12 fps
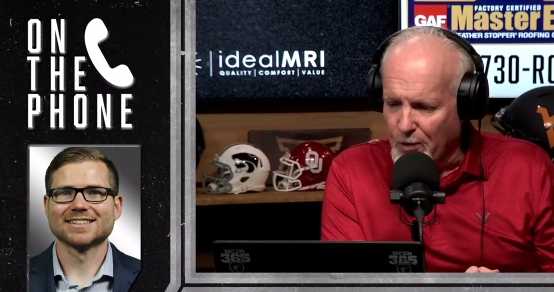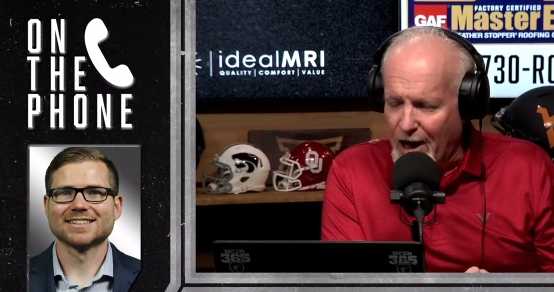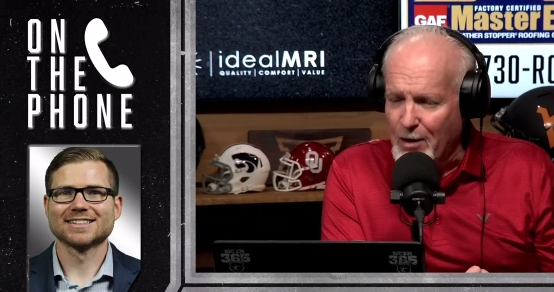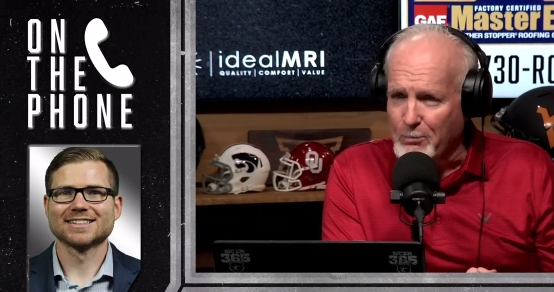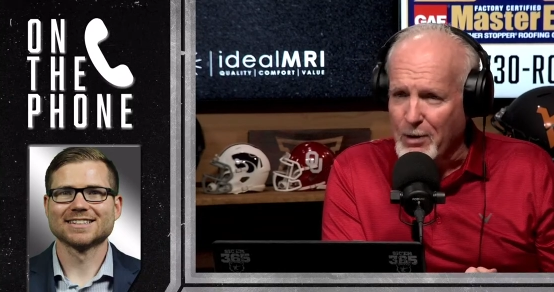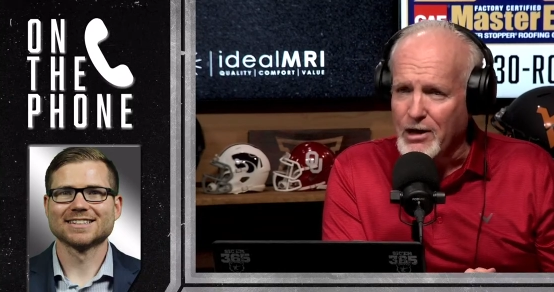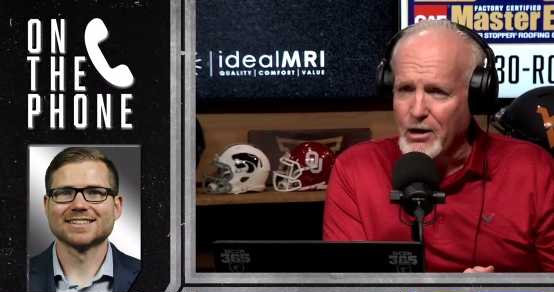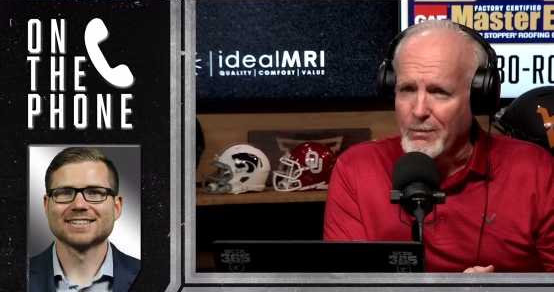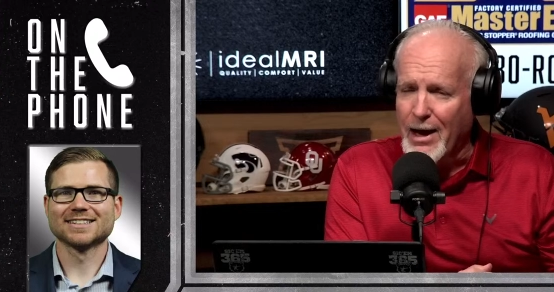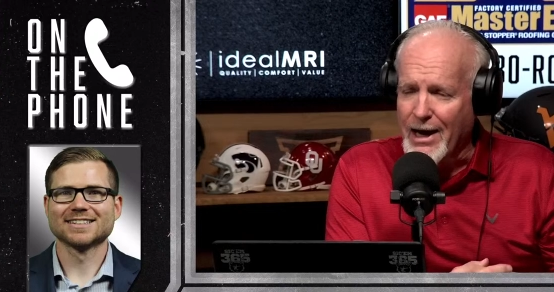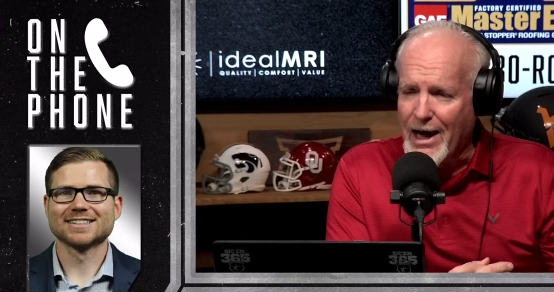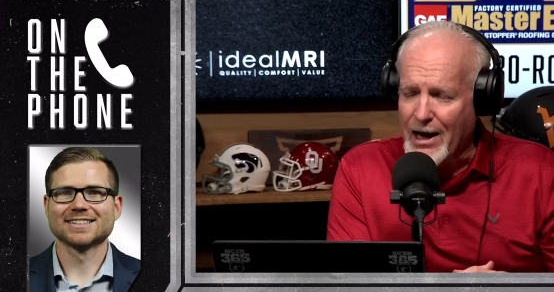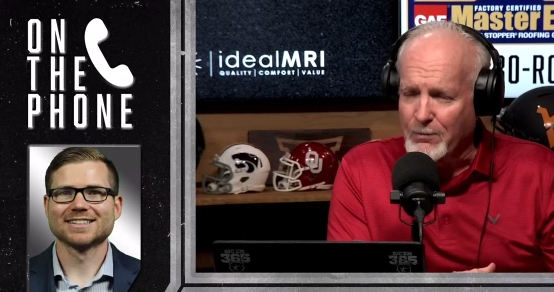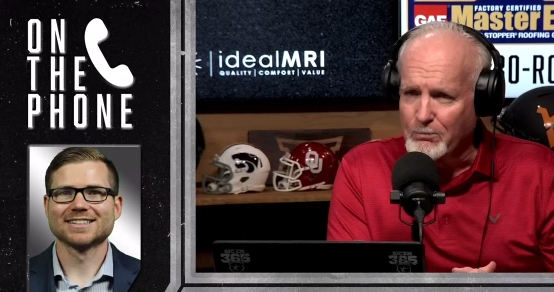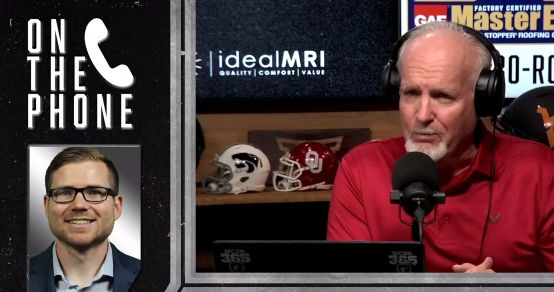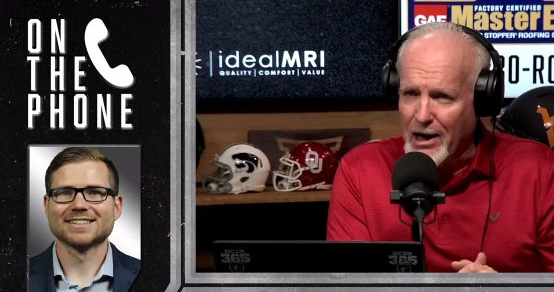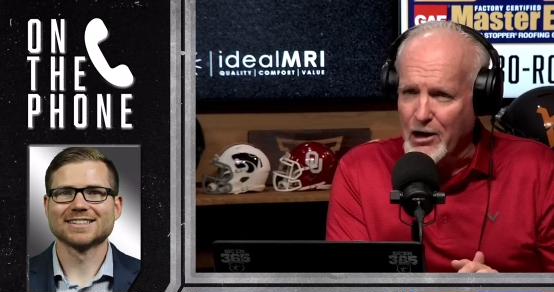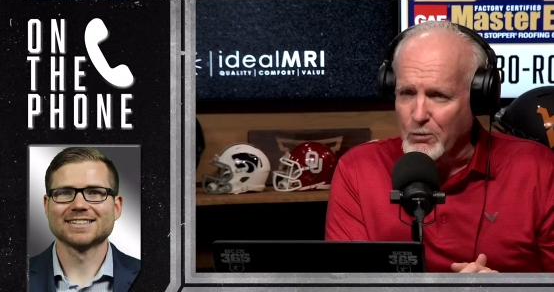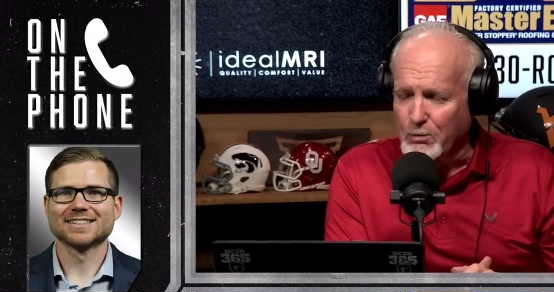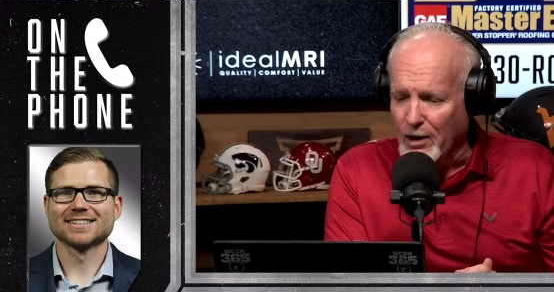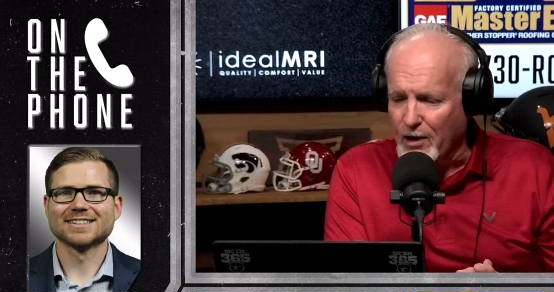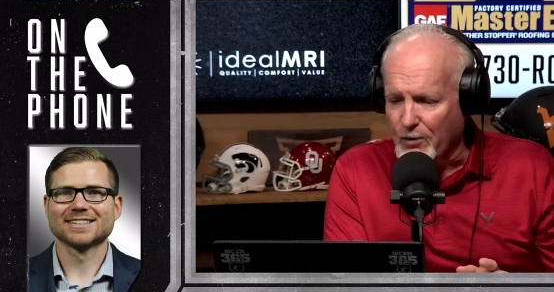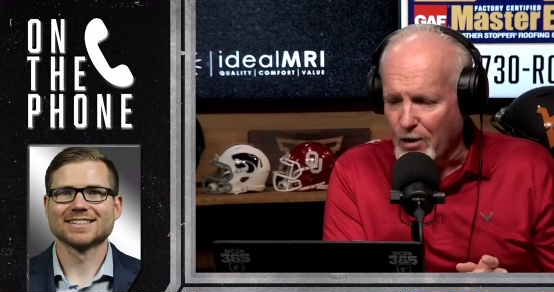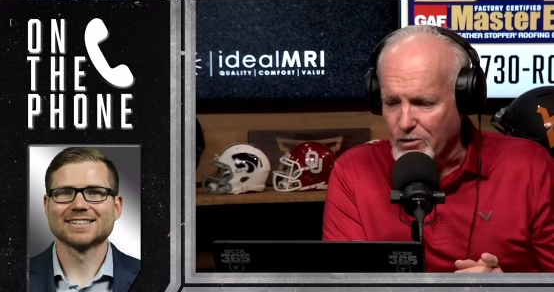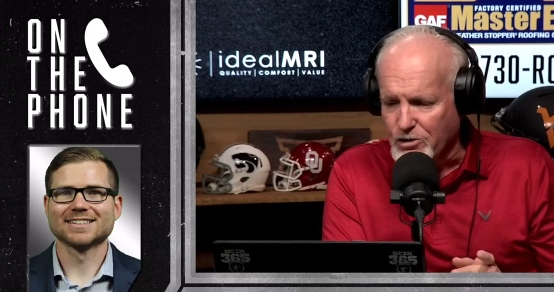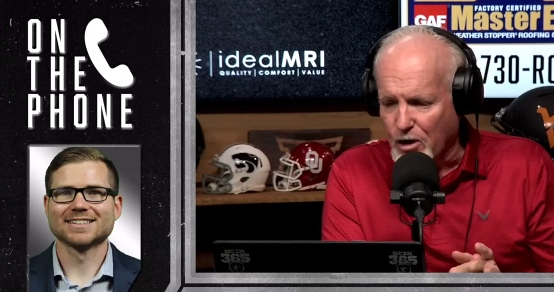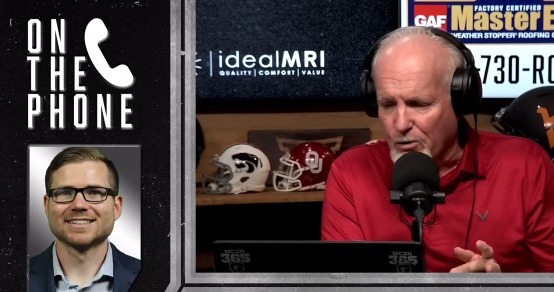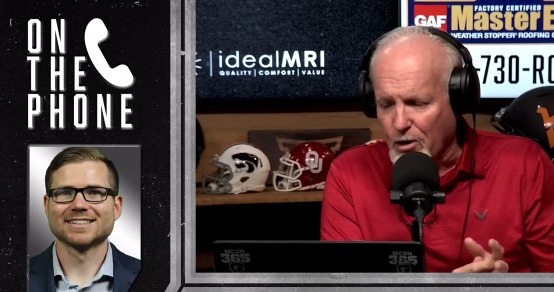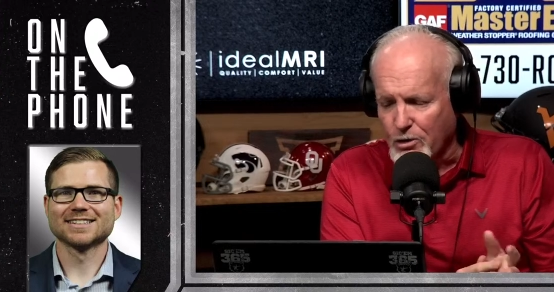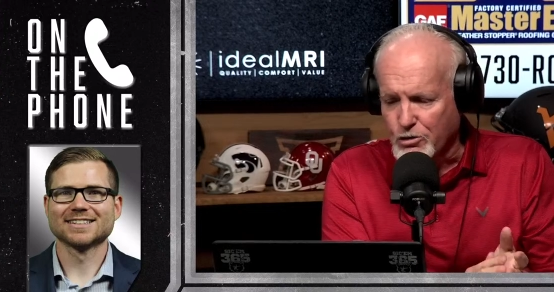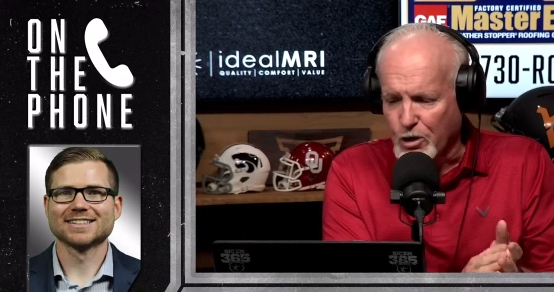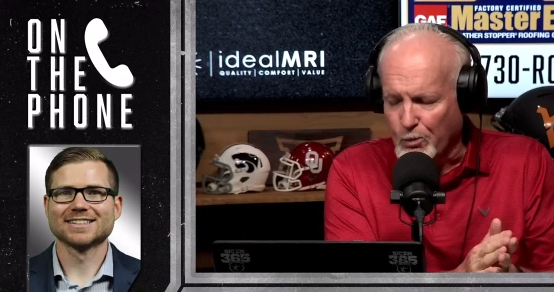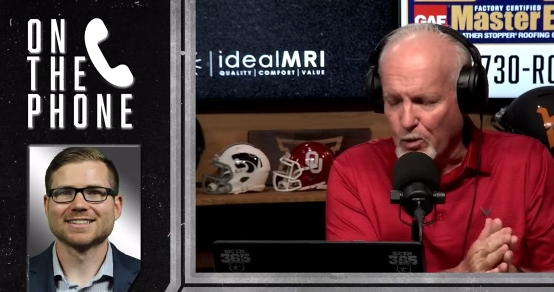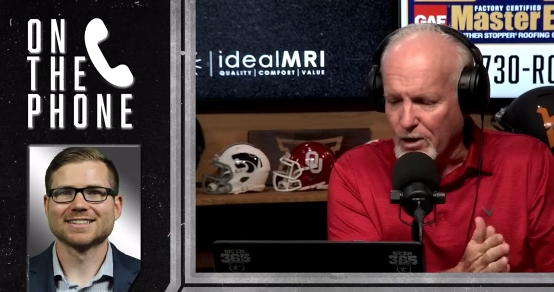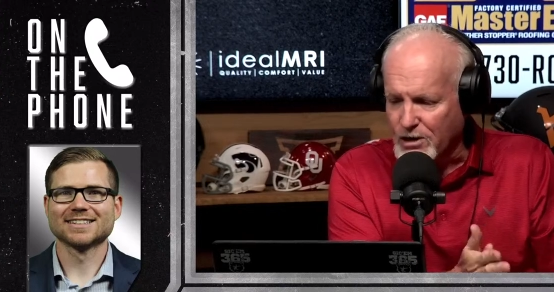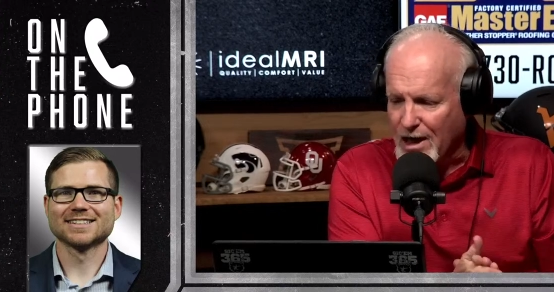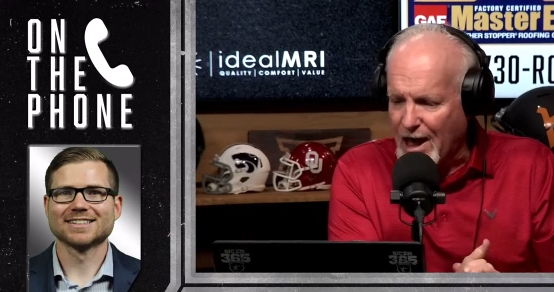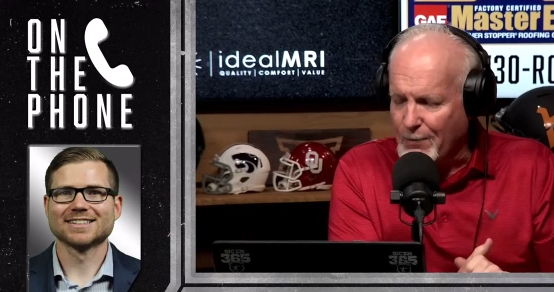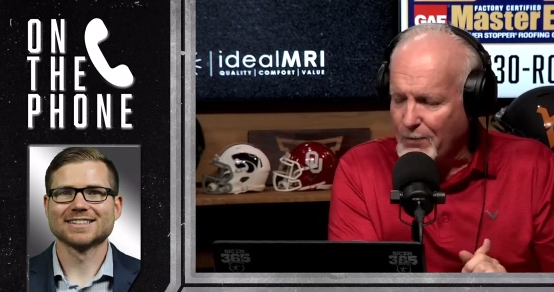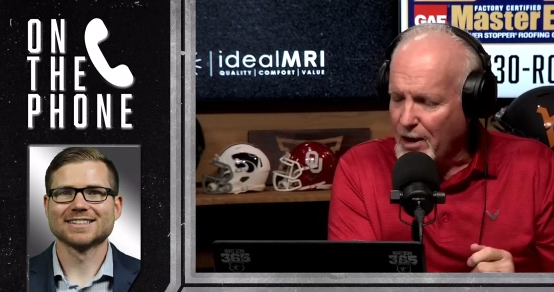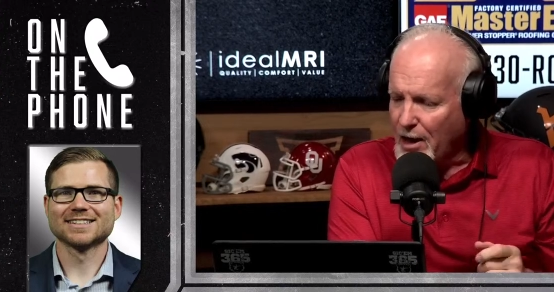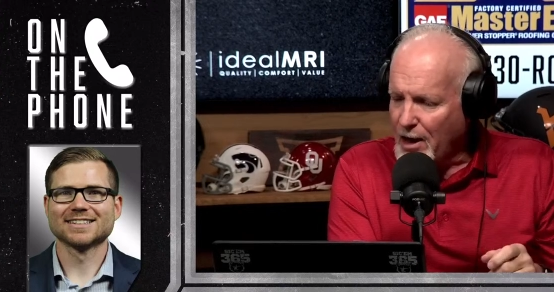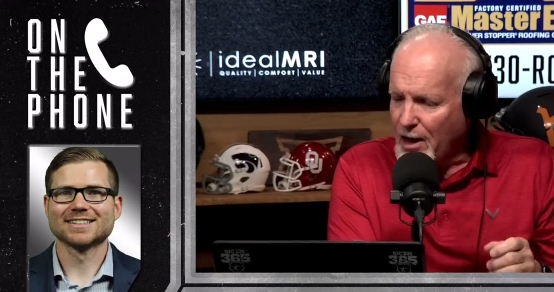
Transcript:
Speaker 1: But I've been to Manhattan. Baylor played there. I was on a road trip one time,